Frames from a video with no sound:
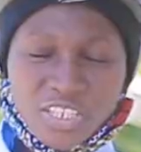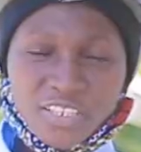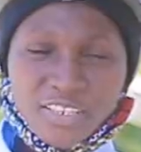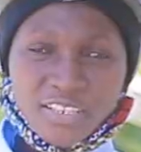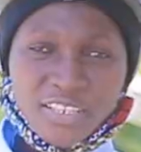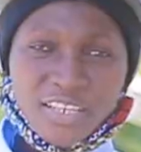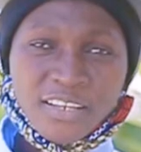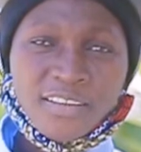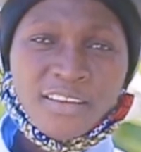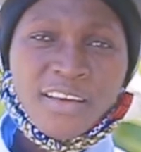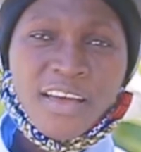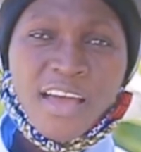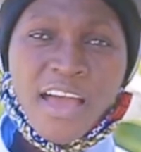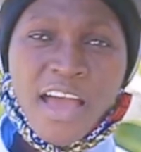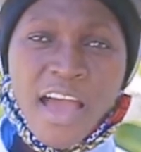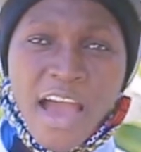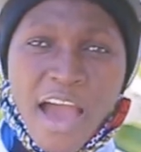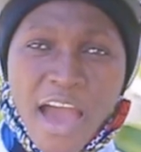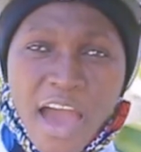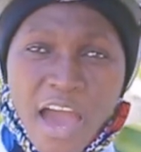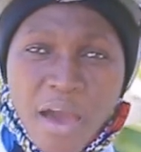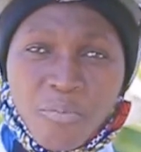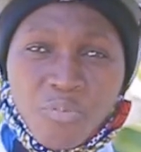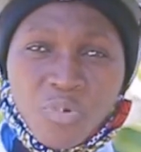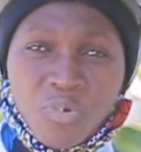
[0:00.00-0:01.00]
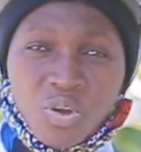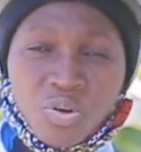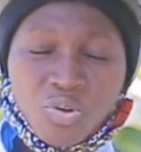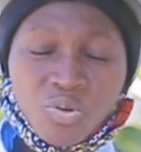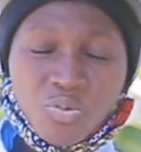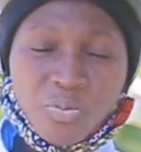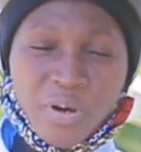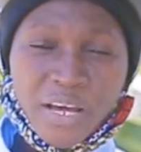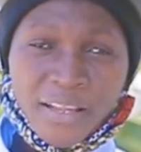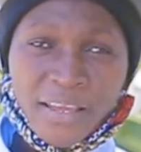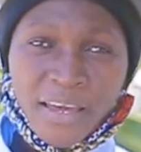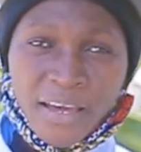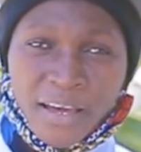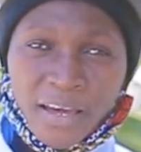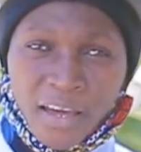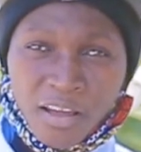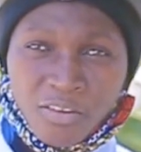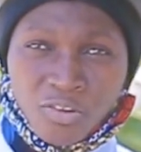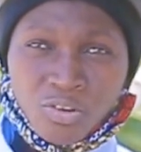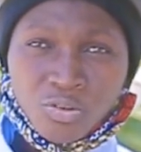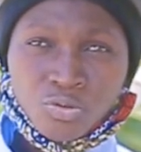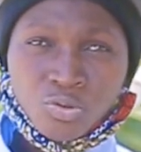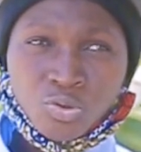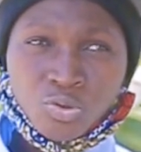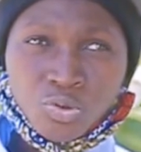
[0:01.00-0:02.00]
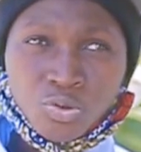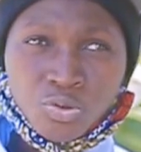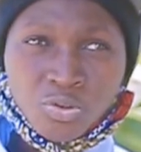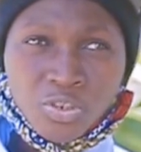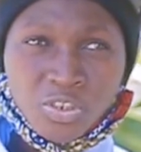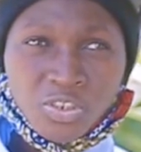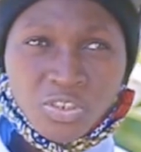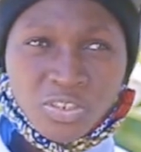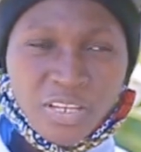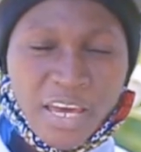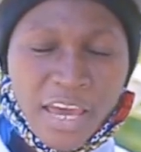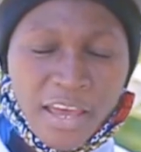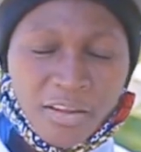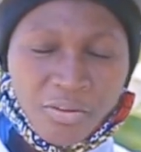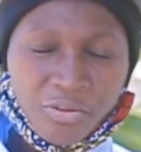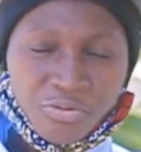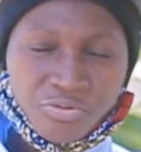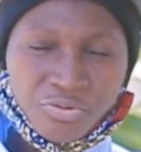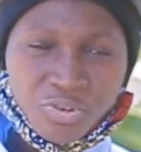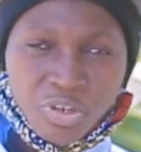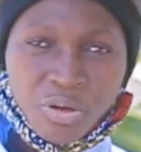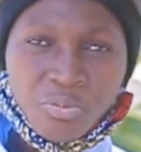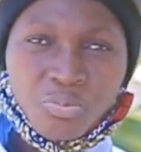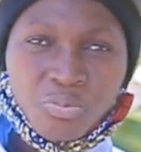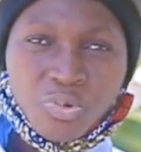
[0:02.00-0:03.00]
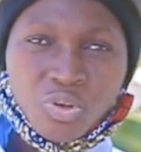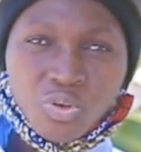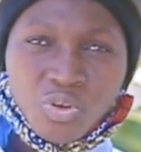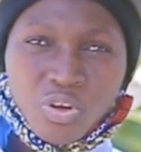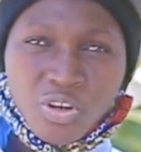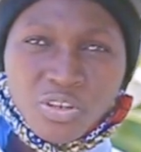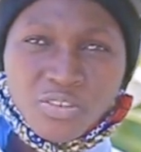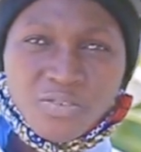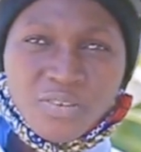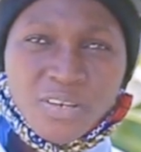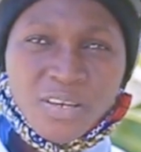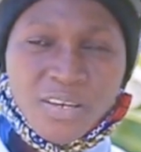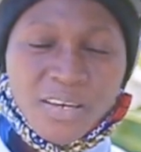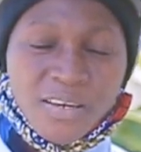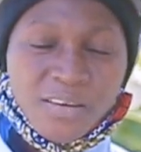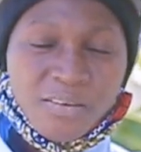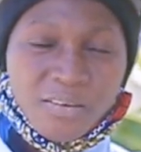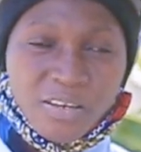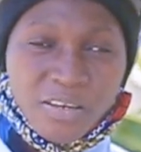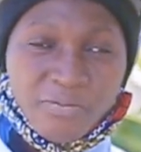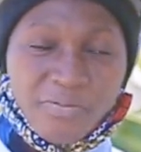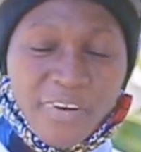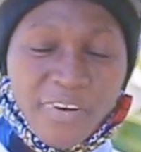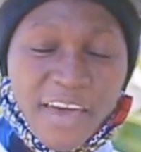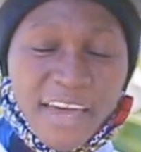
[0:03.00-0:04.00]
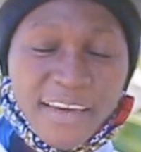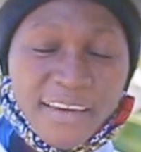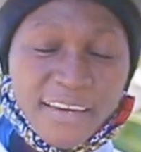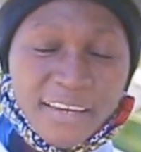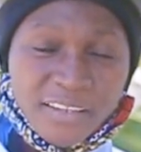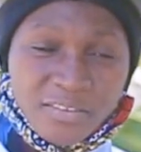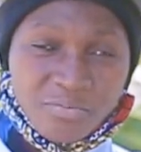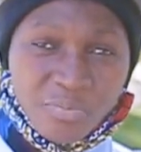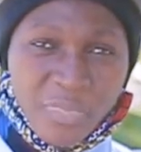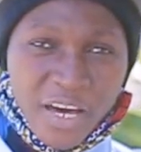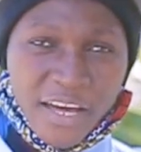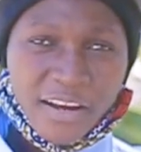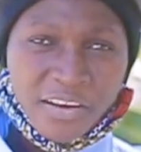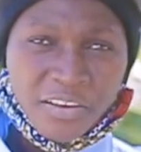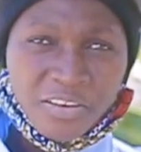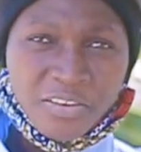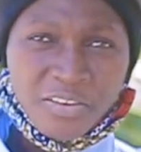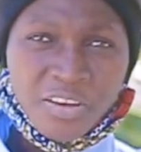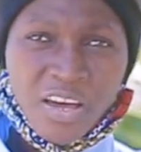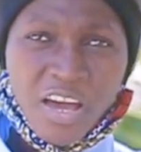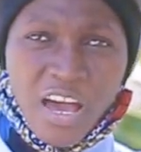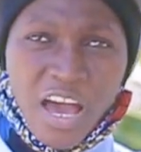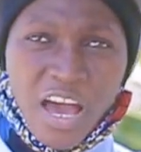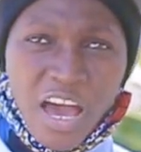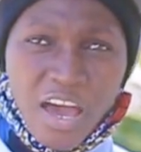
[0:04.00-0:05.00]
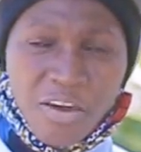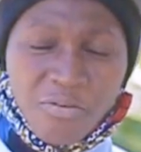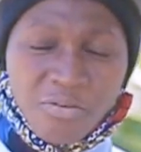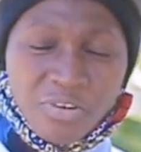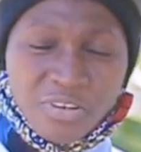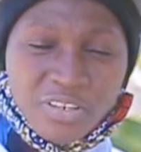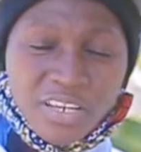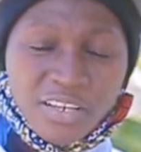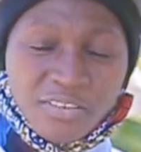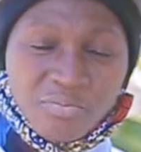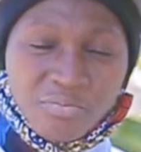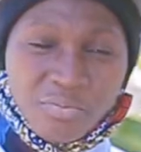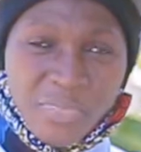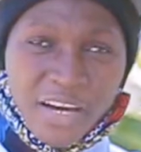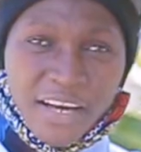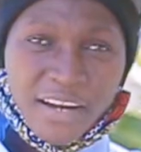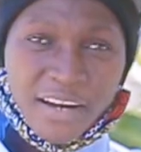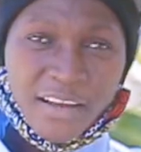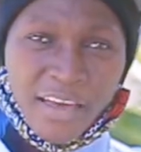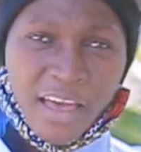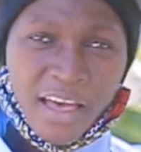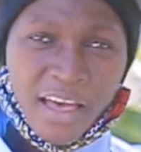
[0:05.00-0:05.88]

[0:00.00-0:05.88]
say, I'm a woman, I cannot do this kind of job because if I get married, I will get married